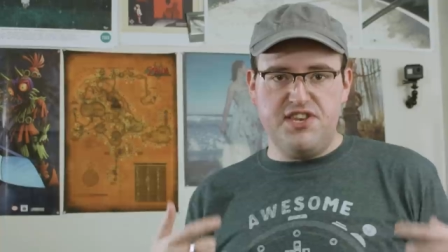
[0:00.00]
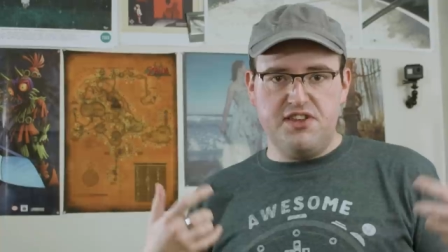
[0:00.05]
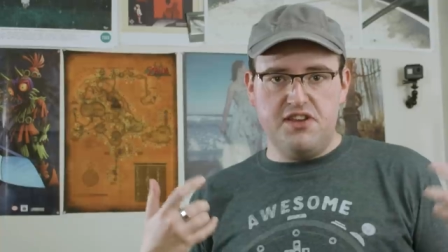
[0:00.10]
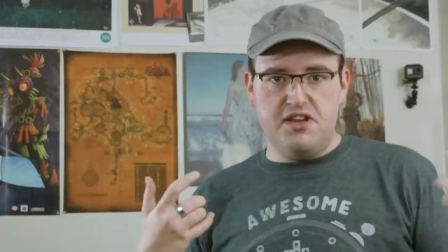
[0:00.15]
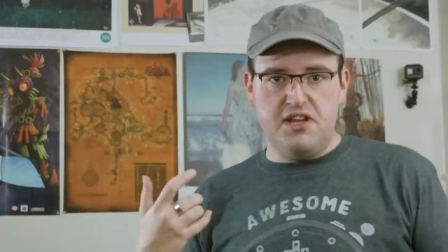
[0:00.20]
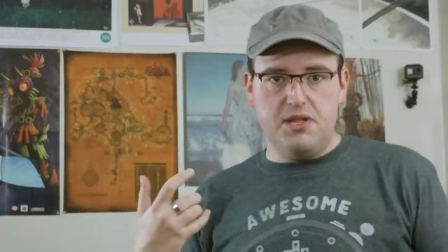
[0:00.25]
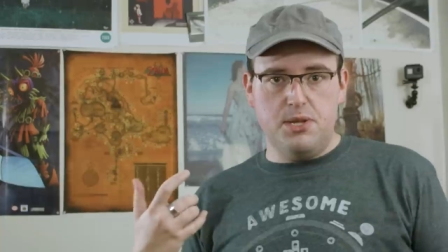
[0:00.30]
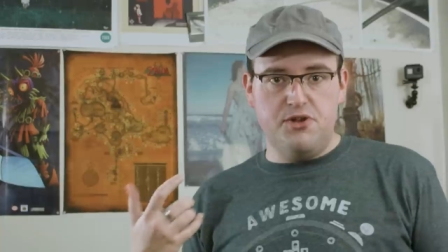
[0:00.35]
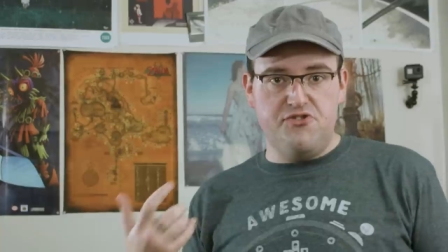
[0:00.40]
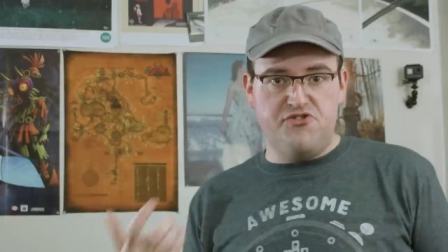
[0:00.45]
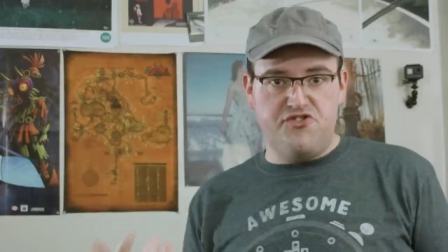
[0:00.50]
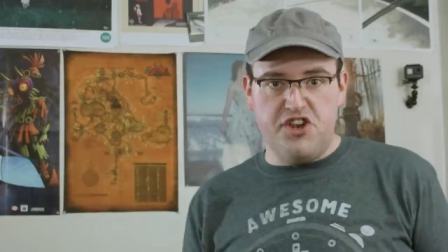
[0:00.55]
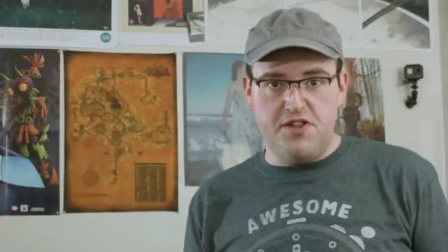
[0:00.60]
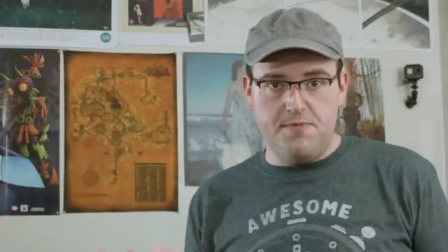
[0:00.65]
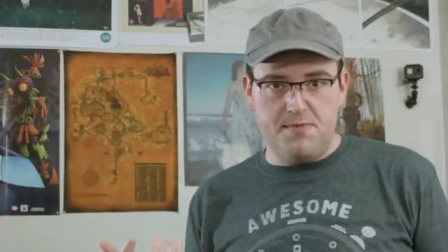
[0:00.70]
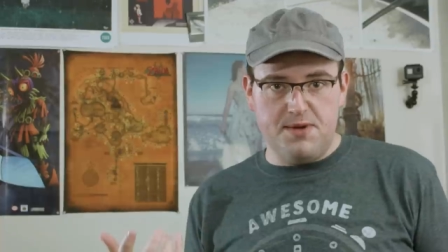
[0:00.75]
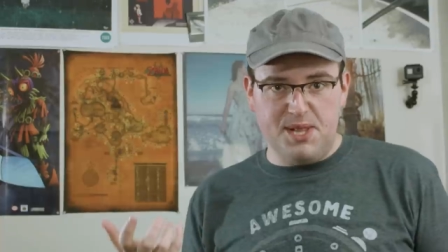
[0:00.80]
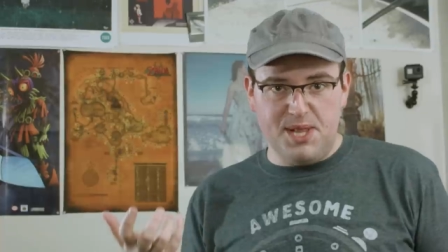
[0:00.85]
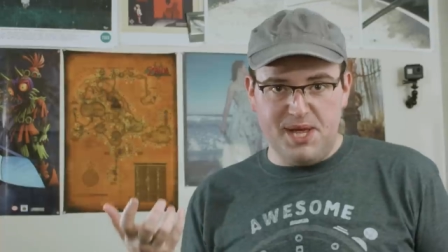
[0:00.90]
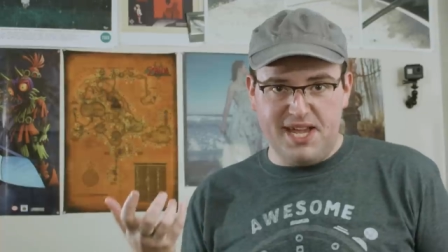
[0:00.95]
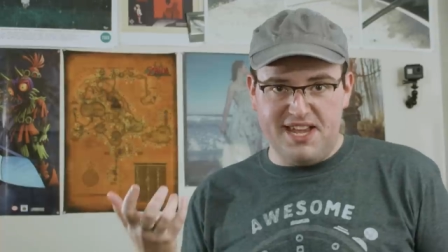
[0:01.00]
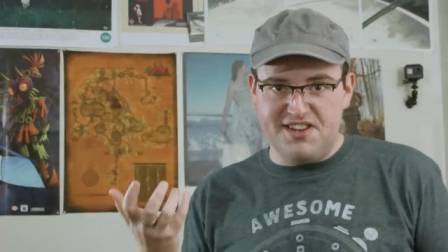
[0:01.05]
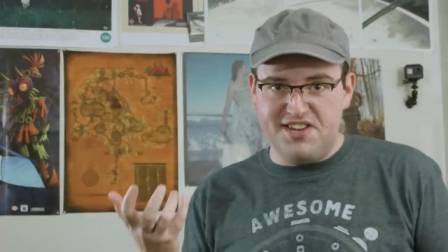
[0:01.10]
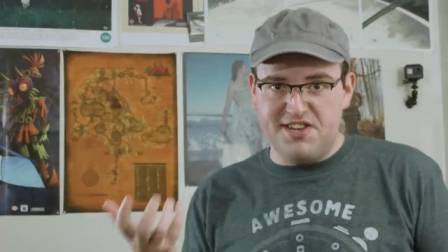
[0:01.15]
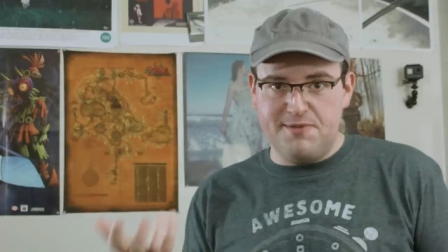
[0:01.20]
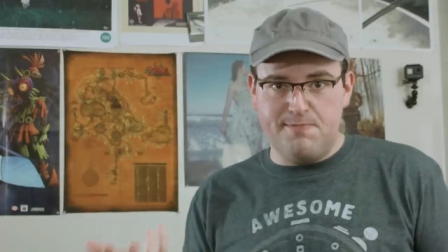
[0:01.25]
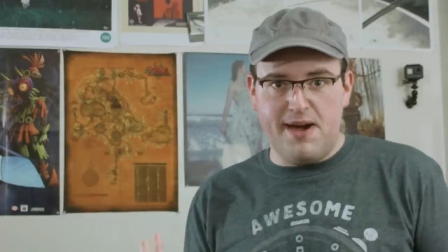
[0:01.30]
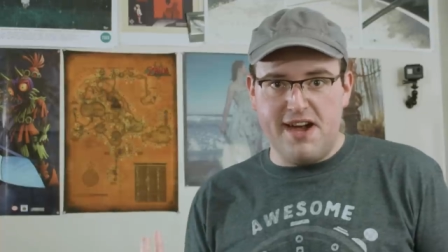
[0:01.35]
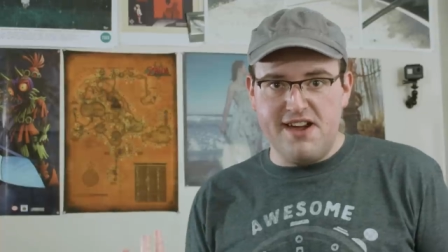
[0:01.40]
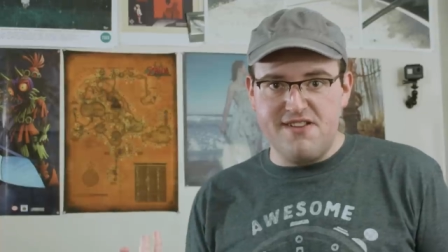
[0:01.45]
is a legitimately
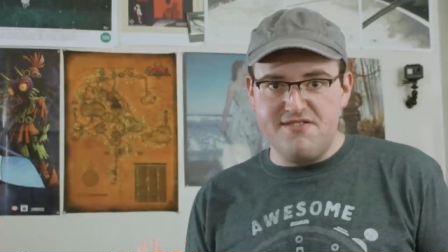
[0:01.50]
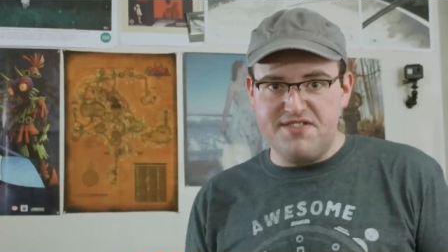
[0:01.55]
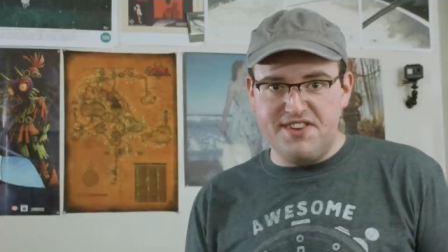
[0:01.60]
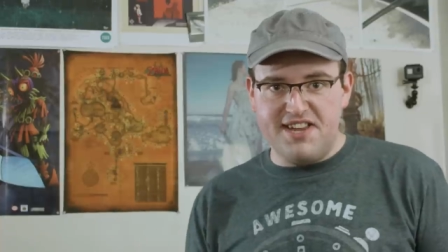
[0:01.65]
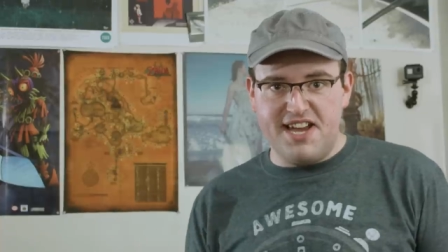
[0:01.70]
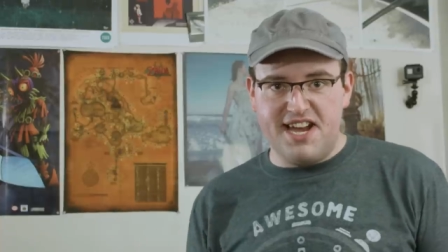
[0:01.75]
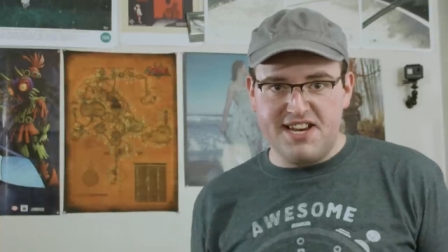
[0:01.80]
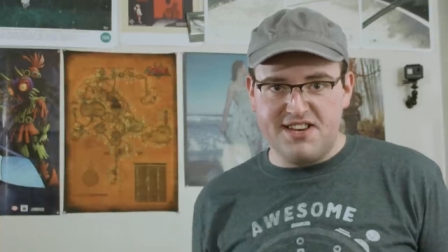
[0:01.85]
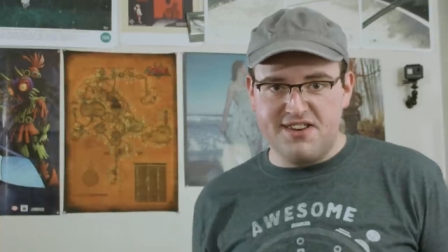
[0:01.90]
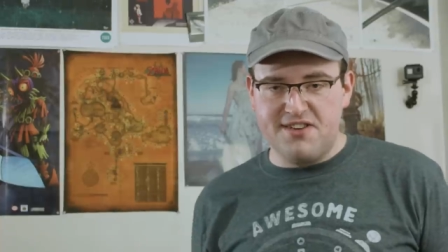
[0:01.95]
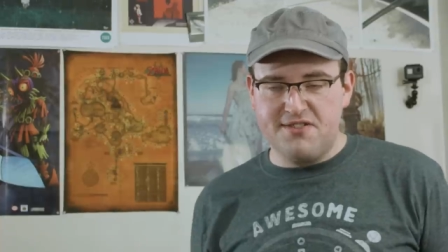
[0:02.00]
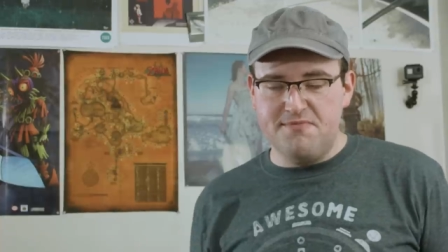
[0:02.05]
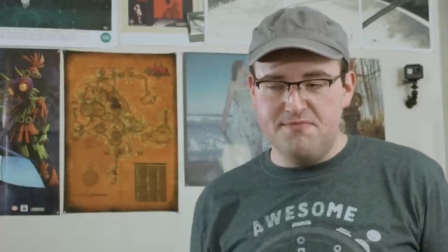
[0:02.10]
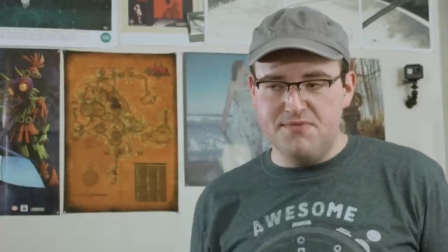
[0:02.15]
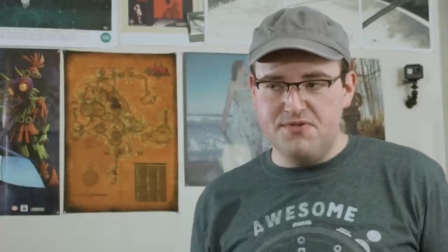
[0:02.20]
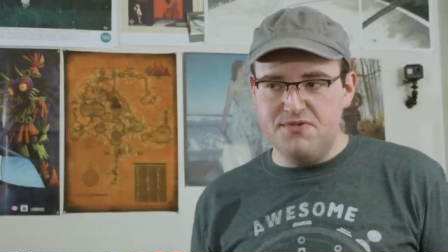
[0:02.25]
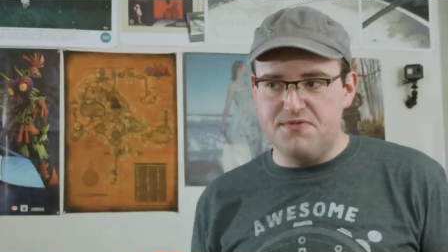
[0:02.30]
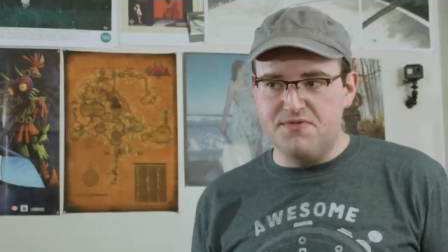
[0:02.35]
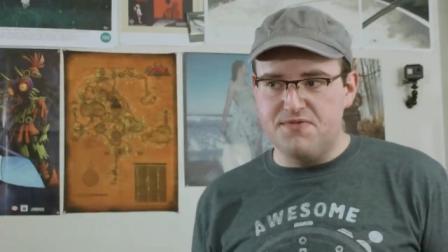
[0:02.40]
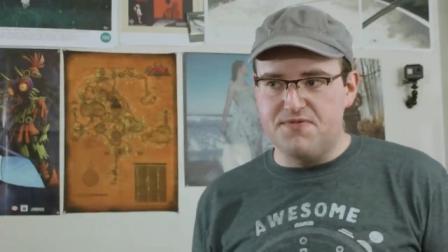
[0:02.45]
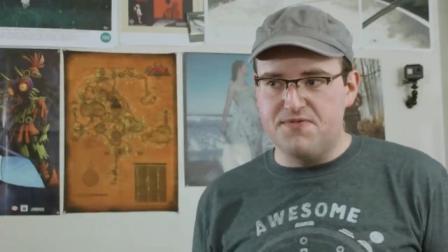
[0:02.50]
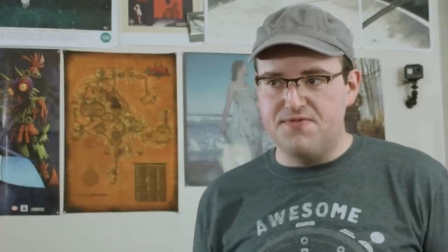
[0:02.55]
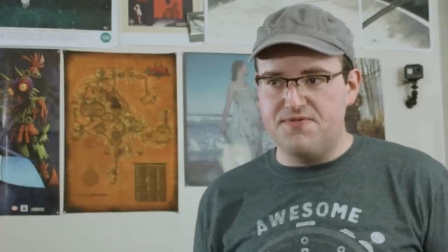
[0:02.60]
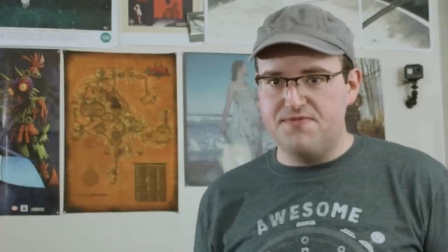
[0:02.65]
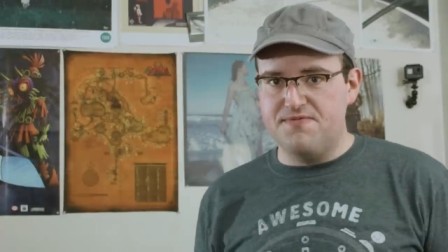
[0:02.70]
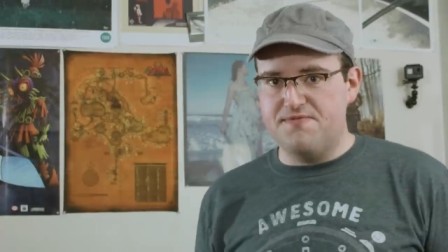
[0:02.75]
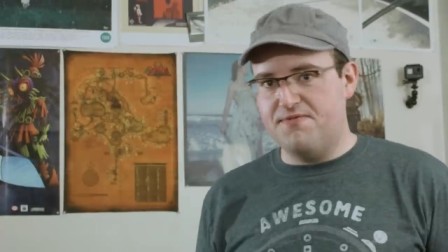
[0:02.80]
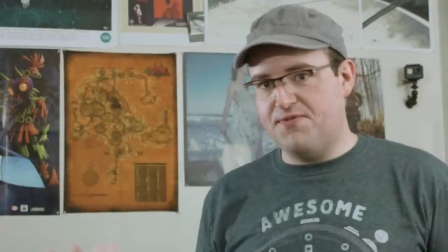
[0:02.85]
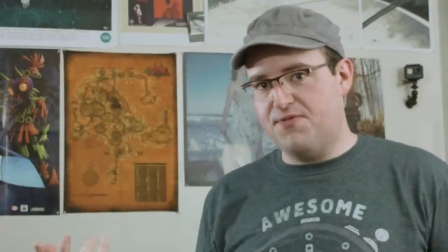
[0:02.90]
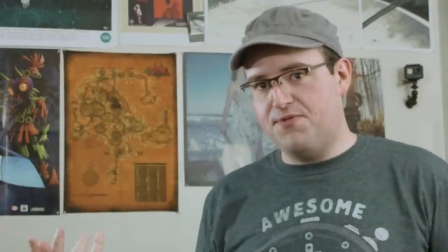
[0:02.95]
inspired tactical move.
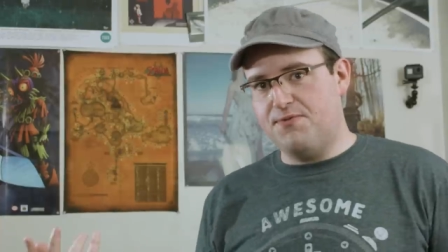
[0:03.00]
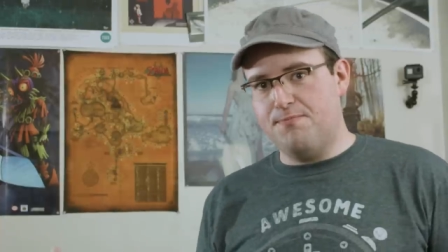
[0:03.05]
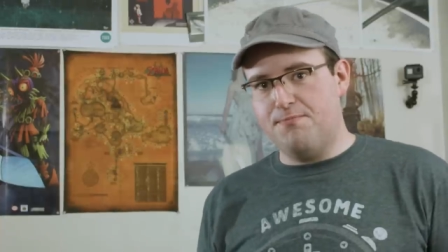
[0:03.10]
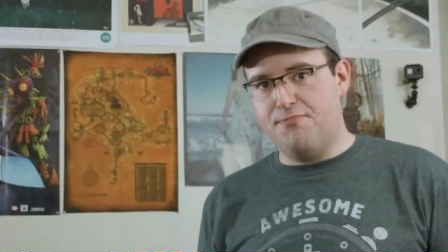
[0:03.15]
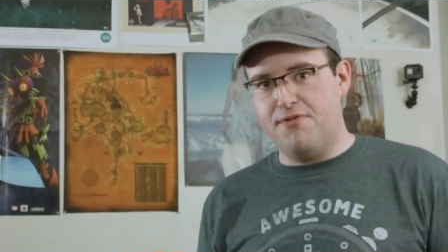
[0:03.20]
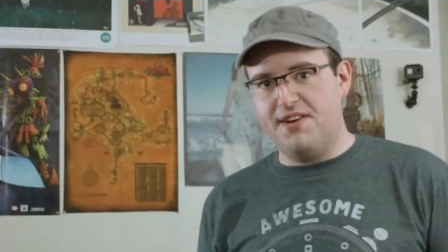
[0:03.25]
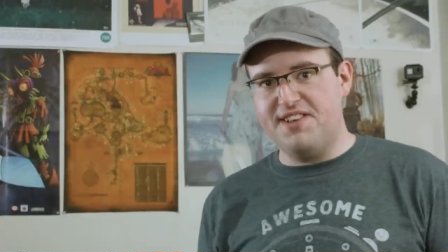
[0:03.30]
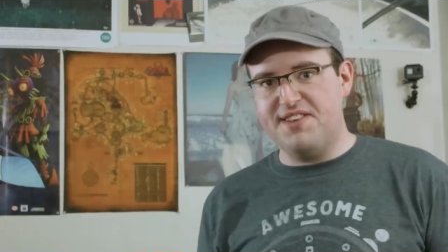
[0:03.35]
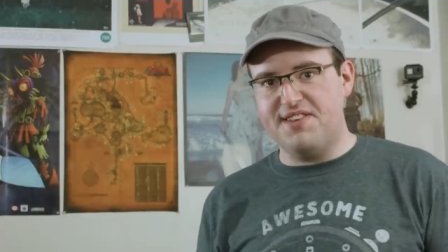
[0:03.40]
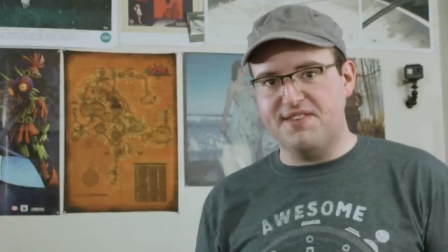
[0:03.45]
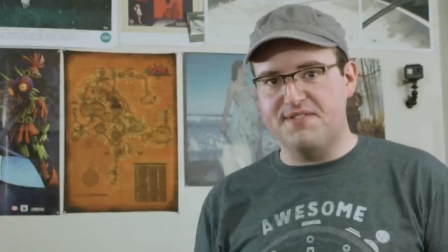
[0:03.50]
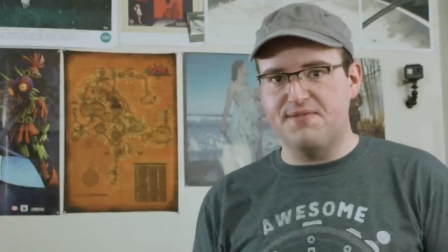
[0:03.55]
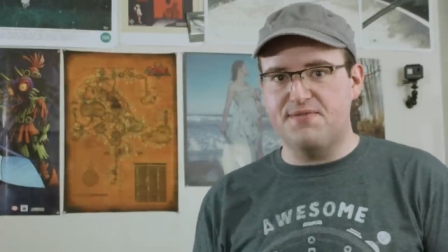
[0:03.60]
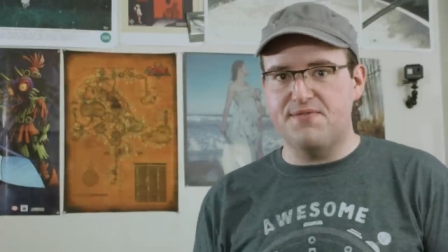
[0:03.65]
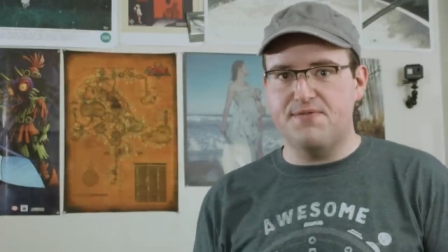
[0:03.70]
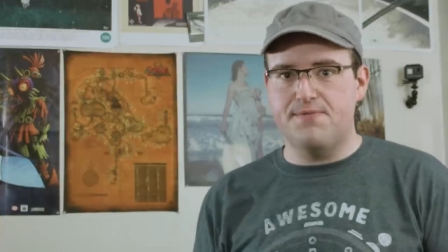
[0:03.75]
It was impressive.